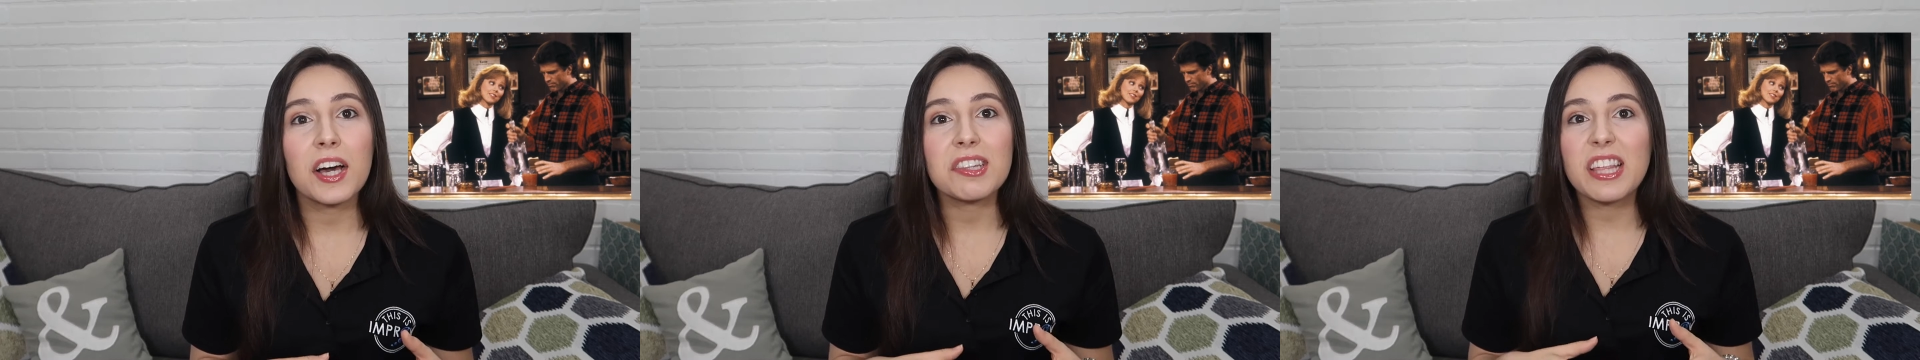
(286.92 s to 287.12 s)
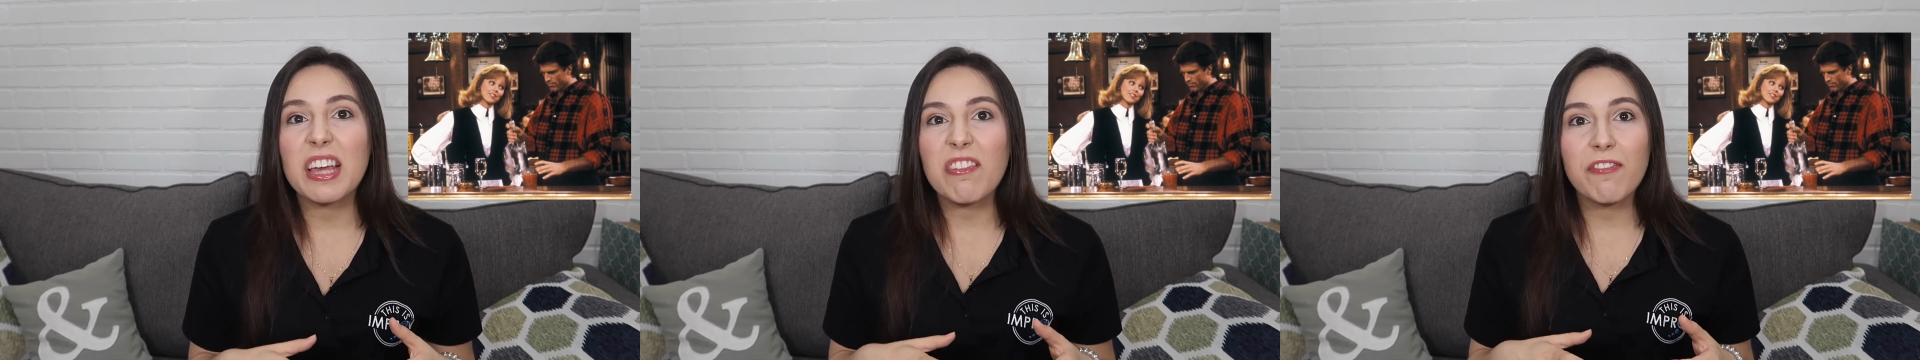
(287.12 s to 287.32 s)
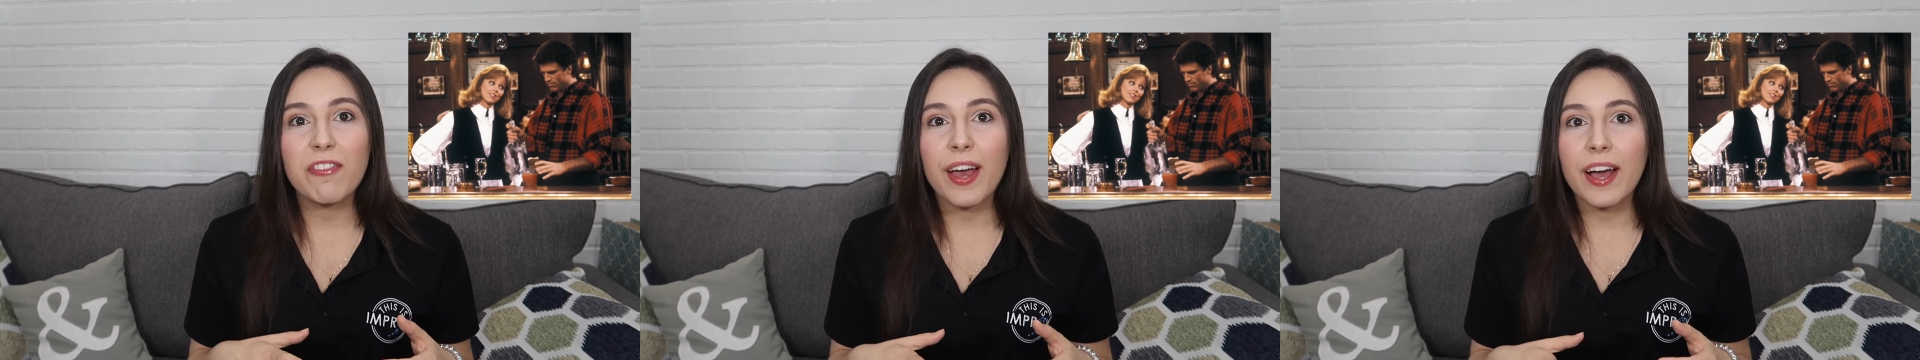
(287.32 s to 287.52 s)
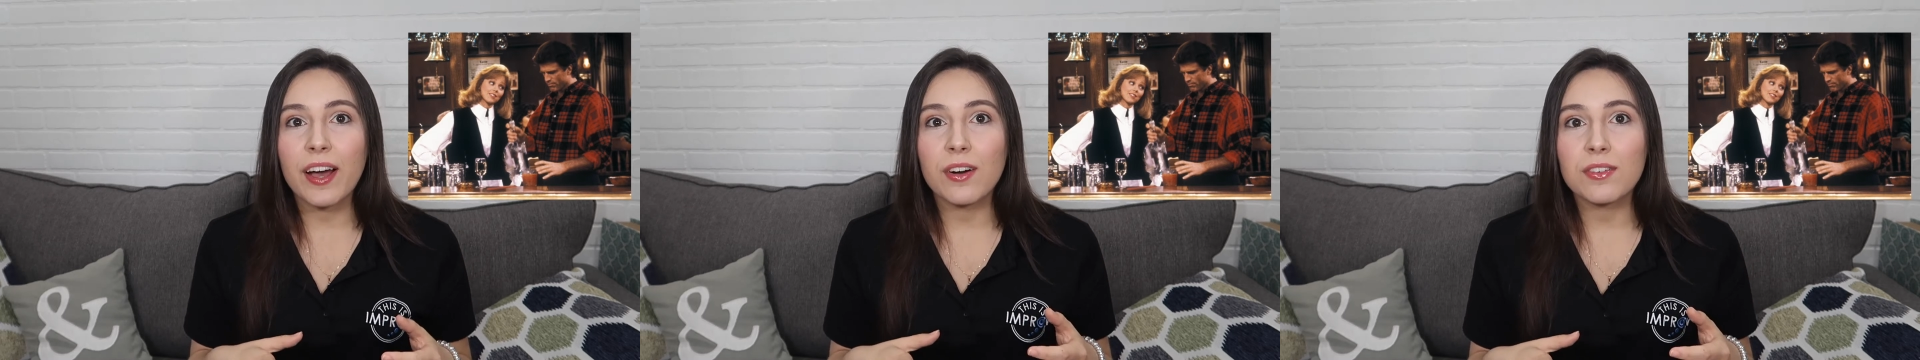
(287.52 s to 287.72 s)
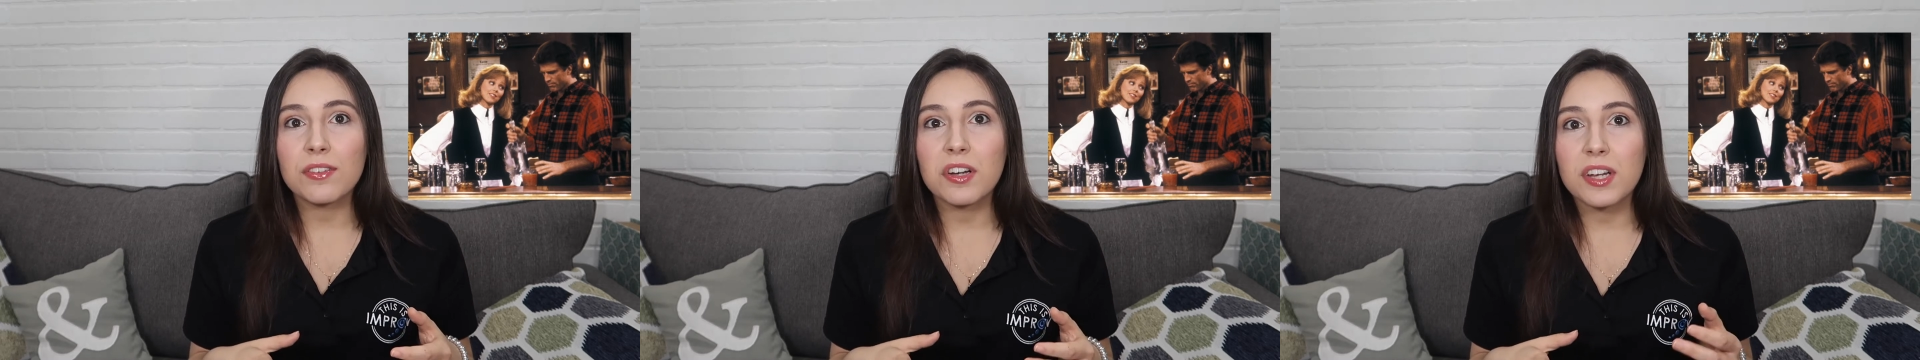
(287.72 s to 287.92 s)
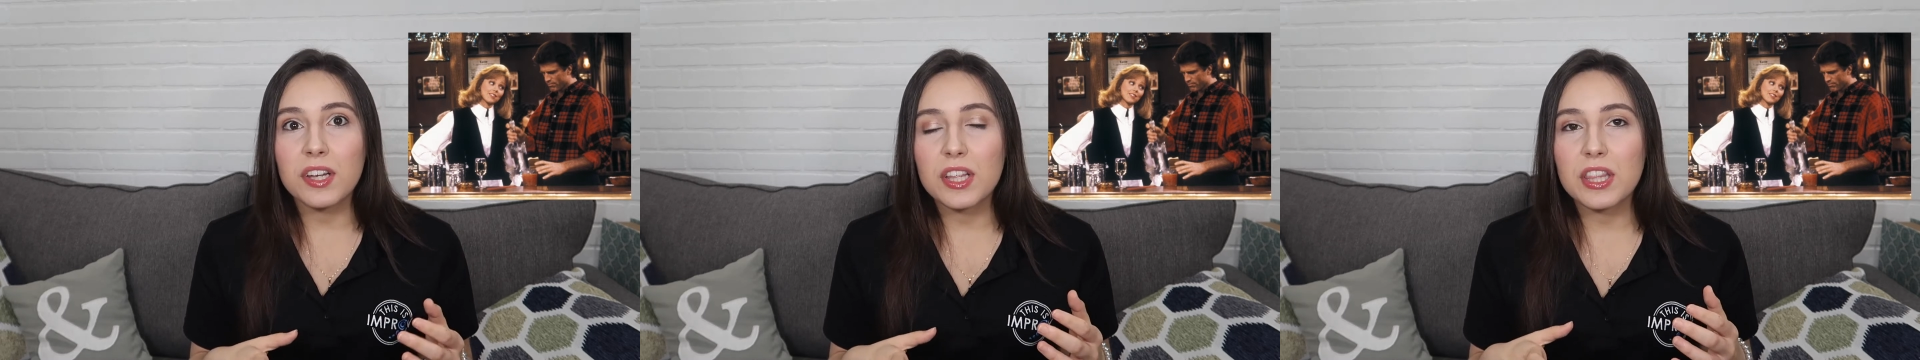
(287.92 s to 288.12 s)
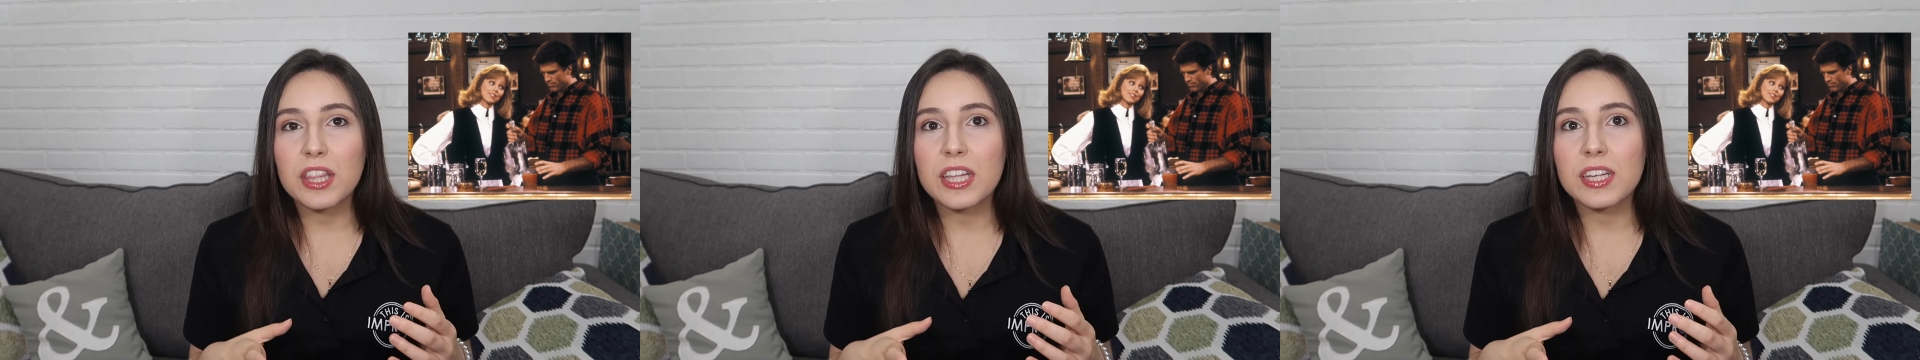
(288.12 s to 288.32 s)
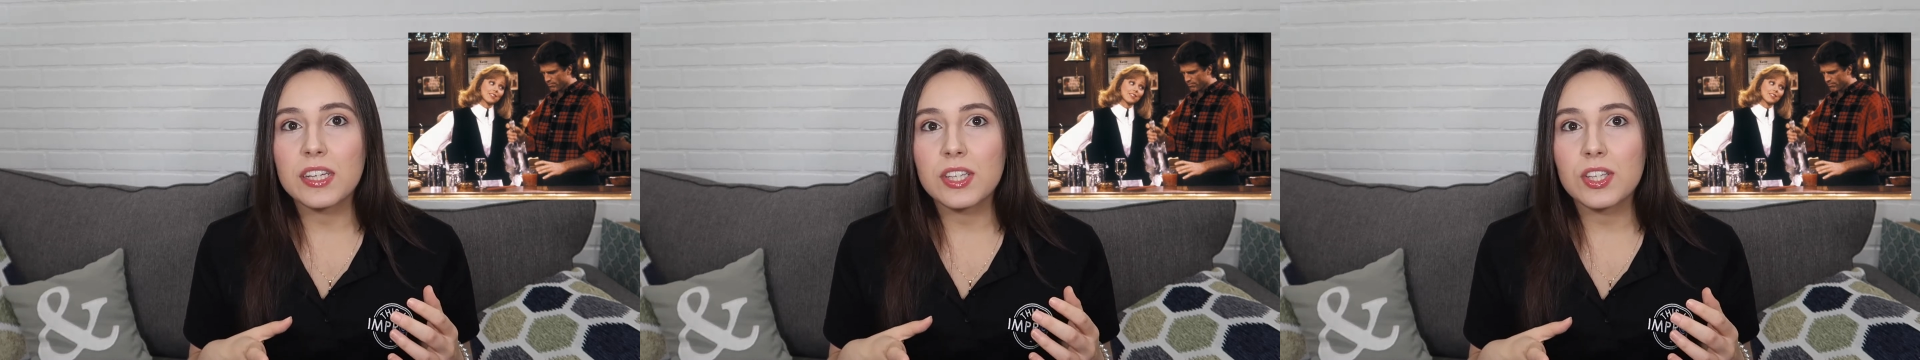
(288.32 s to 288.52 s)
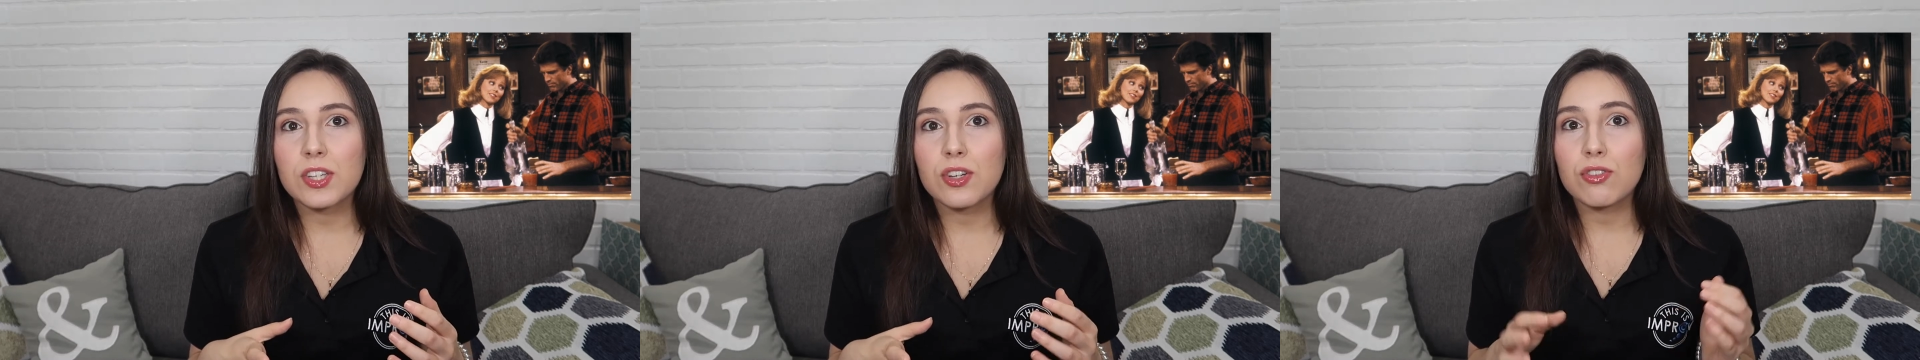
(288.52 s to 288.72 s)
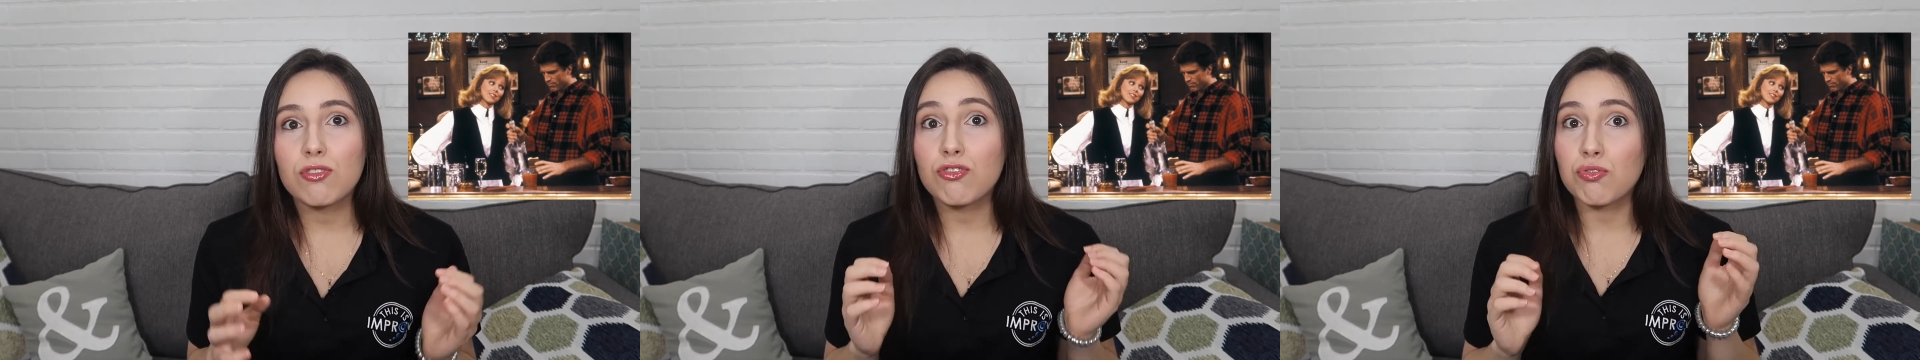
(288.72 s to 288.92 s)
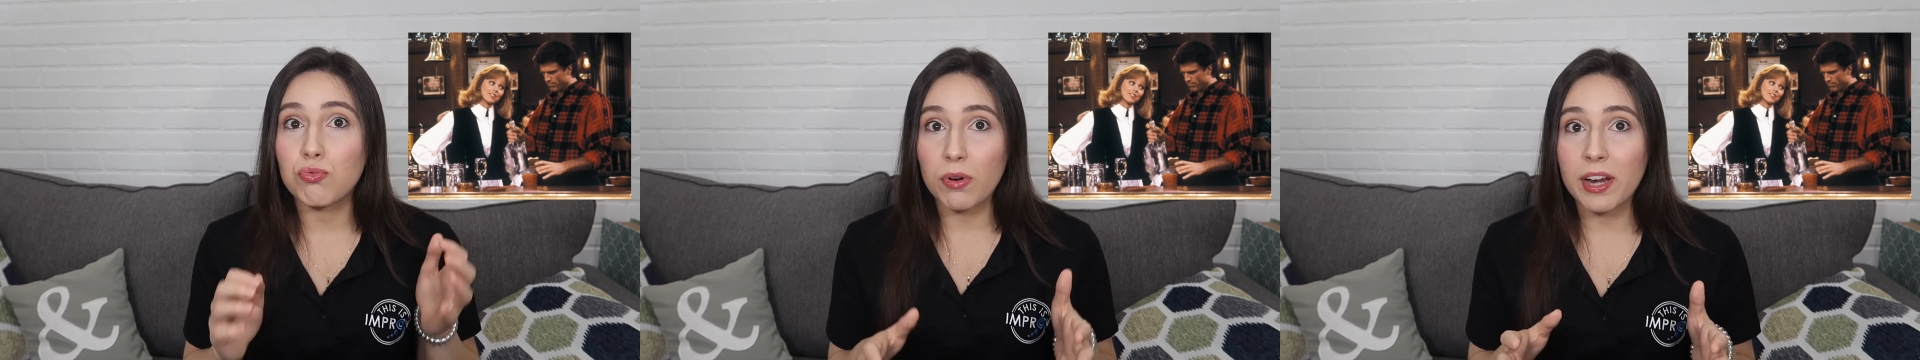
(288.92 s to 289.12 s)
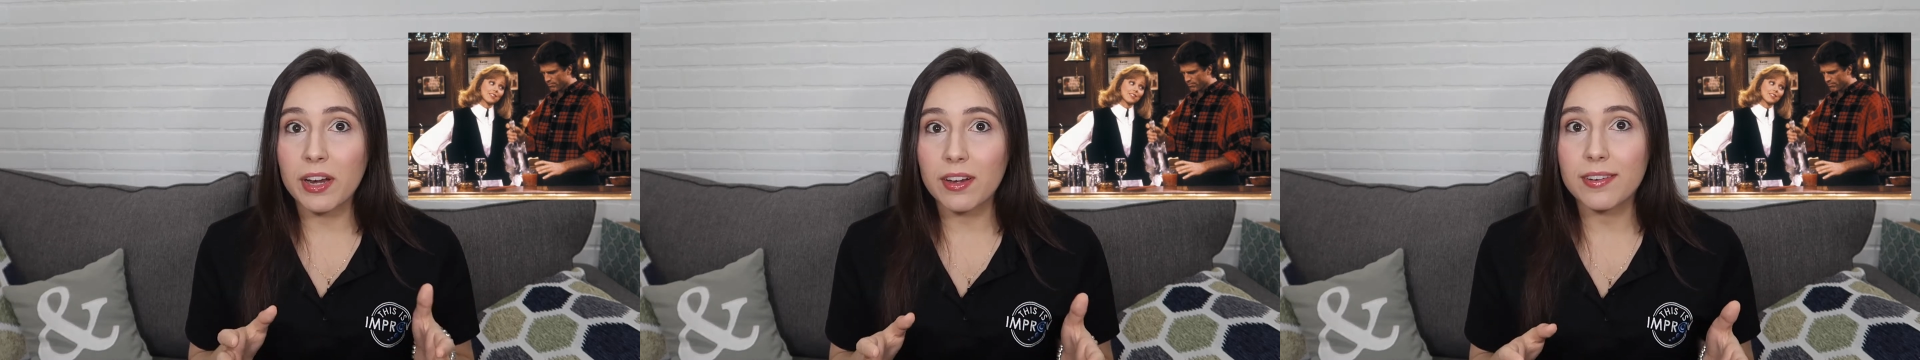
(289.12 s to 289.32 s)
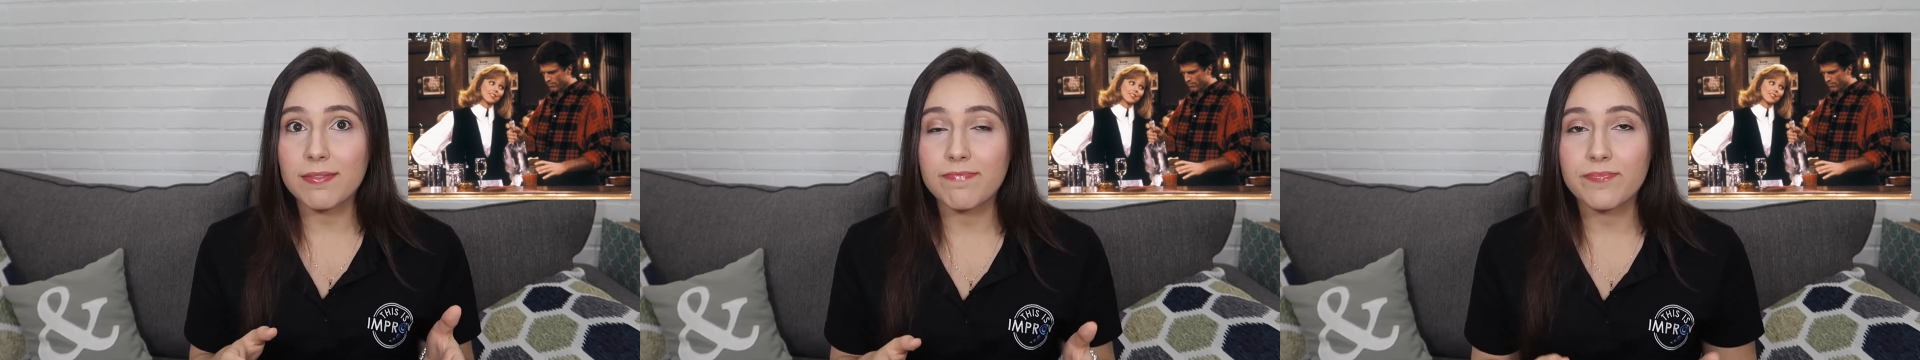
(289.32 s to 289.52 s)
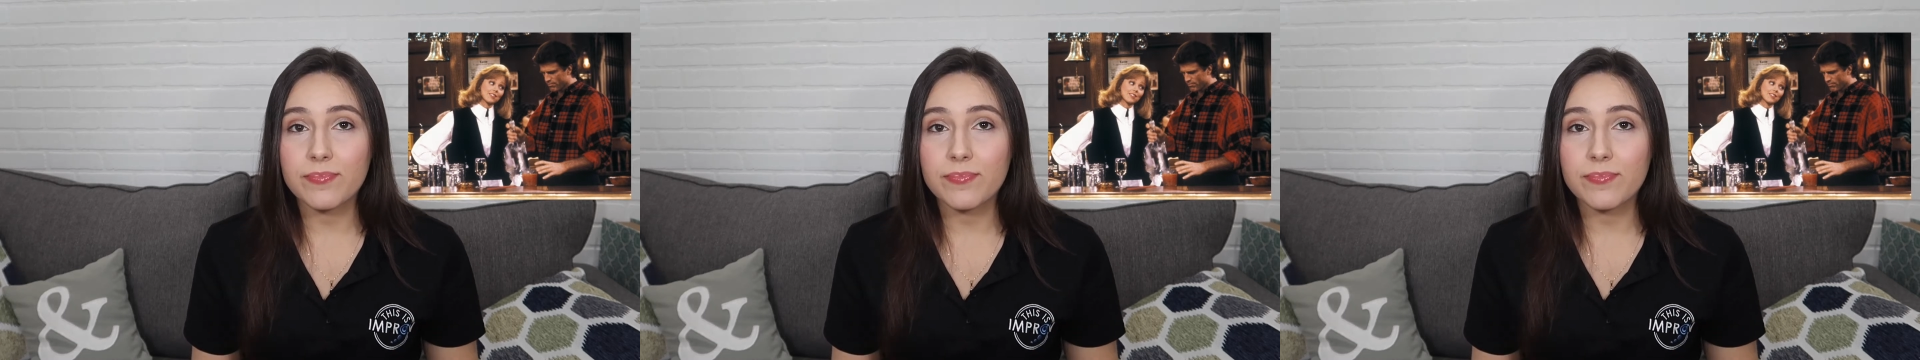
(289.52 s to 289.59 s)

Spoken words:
They found this drink,